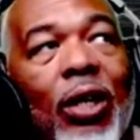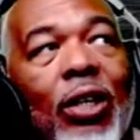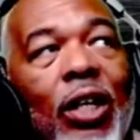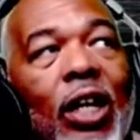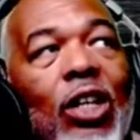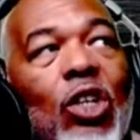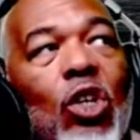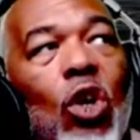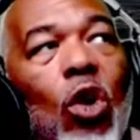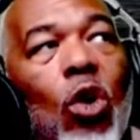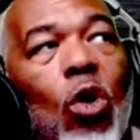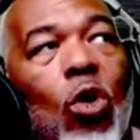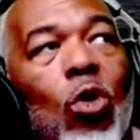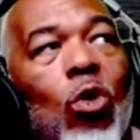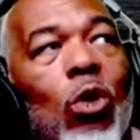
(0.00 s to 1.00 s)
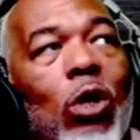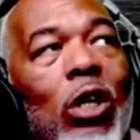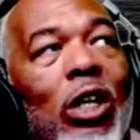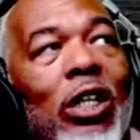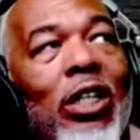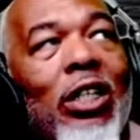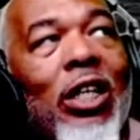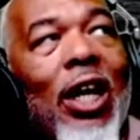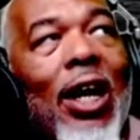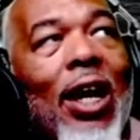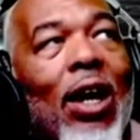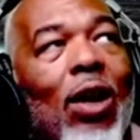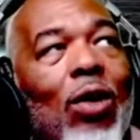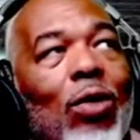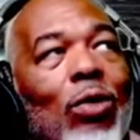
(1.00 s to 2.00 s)
They they know
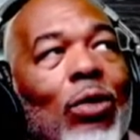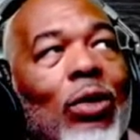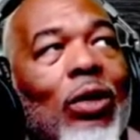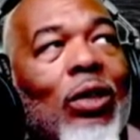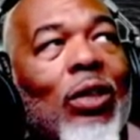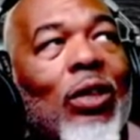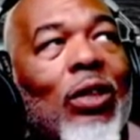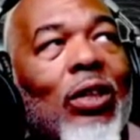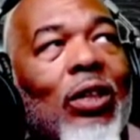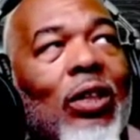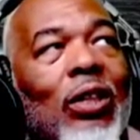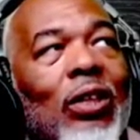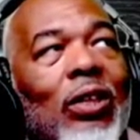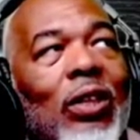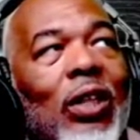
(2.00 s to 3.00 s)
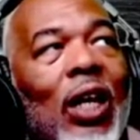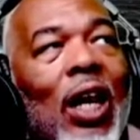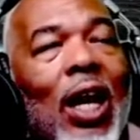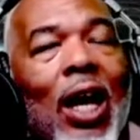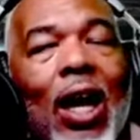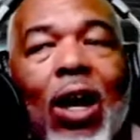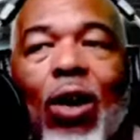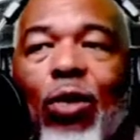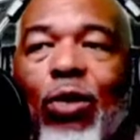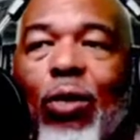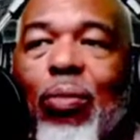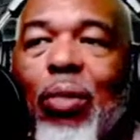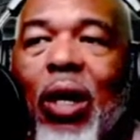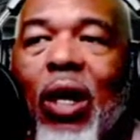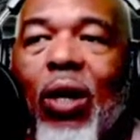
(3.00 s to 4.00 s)
now how
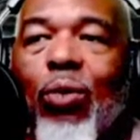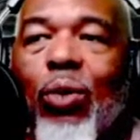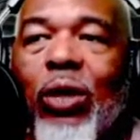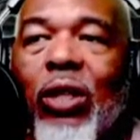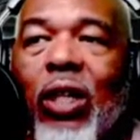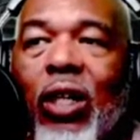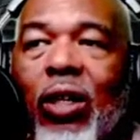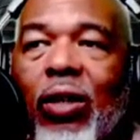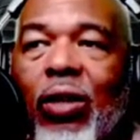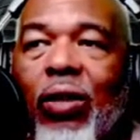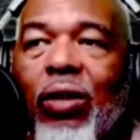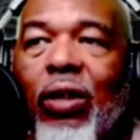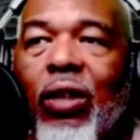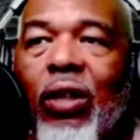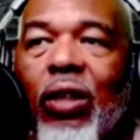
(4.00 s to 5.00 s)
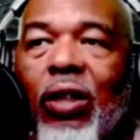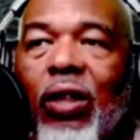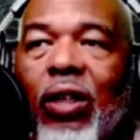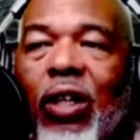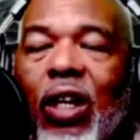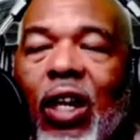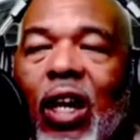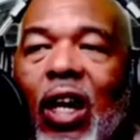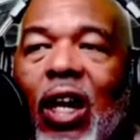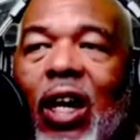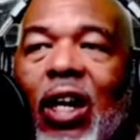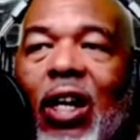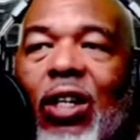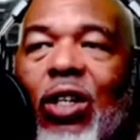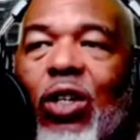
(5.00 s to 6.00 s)
the man was killed,
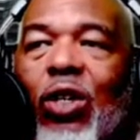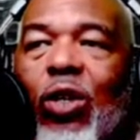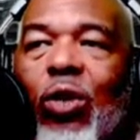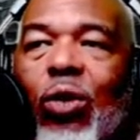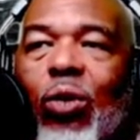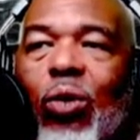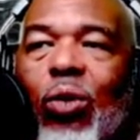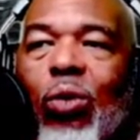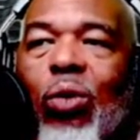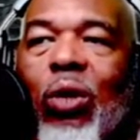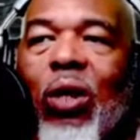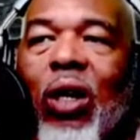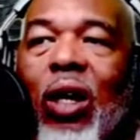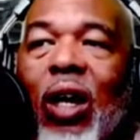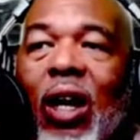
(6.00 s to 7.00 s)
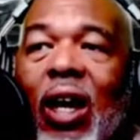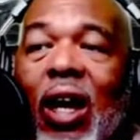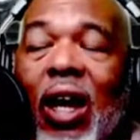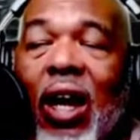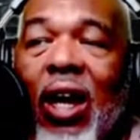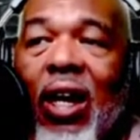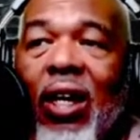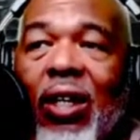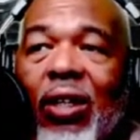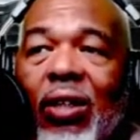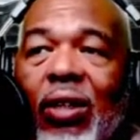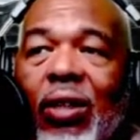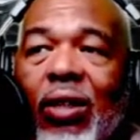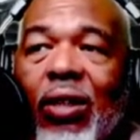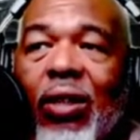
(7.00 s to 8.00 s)
and you ain't
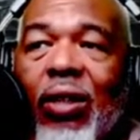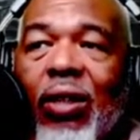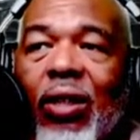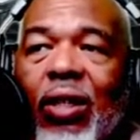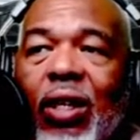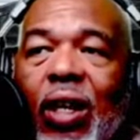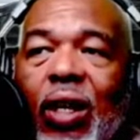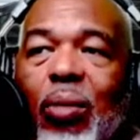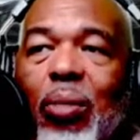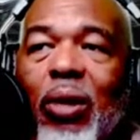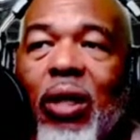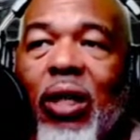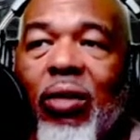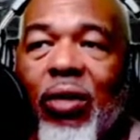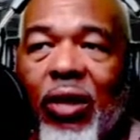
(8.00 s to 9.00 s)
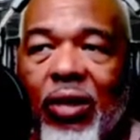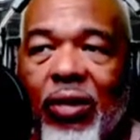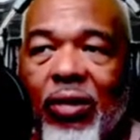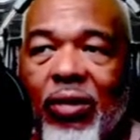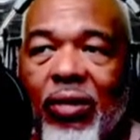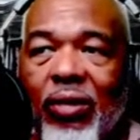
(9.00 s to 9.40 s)
gonna believe it.